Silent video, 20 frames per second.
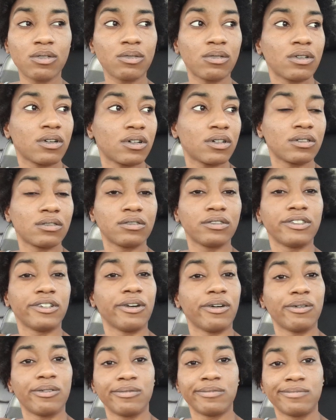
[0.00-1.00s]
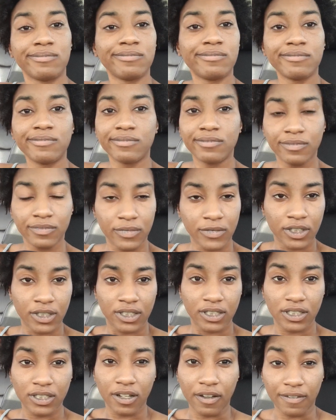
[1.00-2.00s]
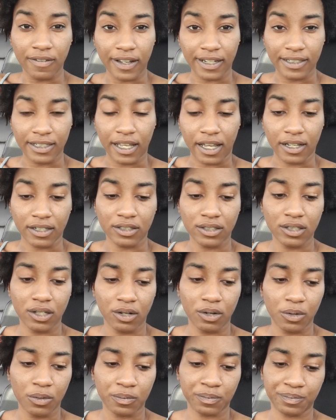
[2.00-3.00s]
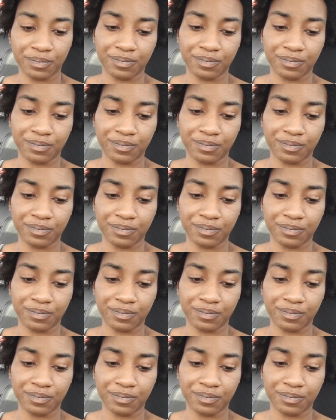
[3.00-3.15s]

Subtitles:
or, stuff like that. So